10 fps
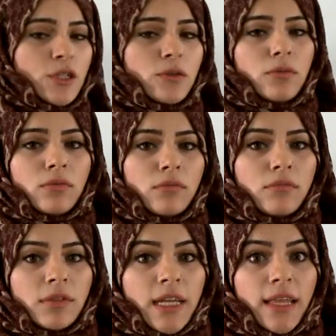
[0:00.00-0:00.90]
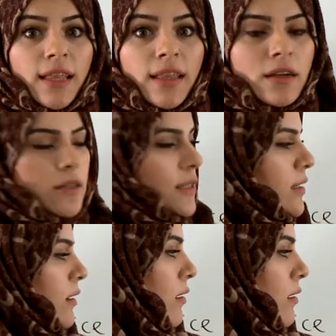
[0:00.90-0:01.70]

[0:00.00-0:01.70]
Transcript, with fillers: two silent letters,